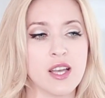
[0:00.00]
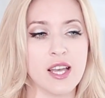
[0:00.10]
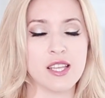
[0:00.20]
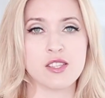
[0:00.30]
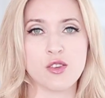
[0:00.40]

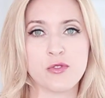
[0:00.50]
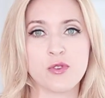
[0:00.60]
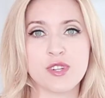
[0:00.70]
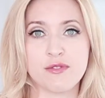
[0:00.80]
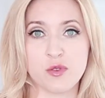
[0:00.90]
And of
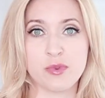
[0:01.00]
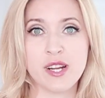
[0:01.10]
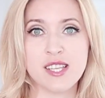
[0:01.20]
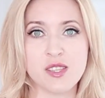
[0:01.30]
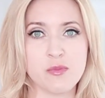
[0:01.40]
course for
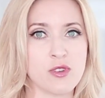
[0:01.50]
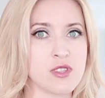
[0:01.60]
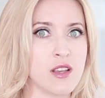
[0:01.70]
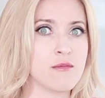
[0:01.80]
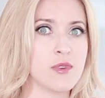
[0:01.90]
braiding, because
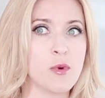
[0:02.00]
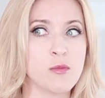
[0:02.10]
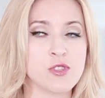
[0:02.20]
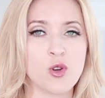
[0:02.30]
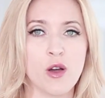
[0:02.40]
a
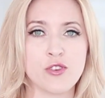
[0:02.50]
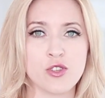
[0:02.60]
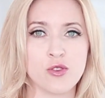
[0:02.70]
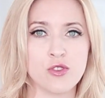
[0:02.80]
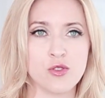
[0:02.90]
moment ago I've
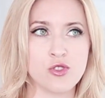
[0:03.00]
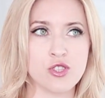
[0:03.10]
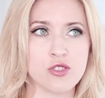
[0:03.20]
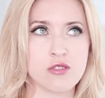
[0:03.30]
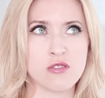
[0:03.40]
shown you
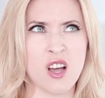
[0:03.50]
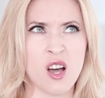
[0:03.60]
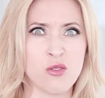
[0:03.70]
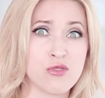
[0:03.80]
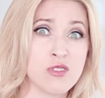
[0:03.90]
just
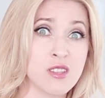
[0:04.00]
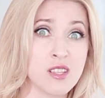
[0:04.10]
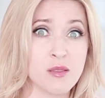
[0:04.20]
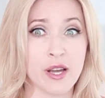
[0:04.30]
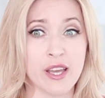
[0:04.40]
how
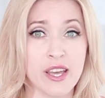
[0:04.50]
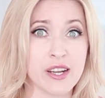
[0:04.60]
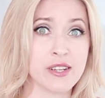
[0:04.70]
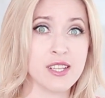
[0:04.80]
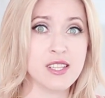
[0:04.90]
thin my
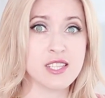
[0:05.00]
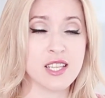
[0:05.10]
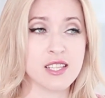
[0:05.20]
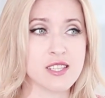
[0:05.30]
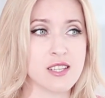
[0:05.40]
hair is,
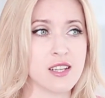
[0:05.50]
and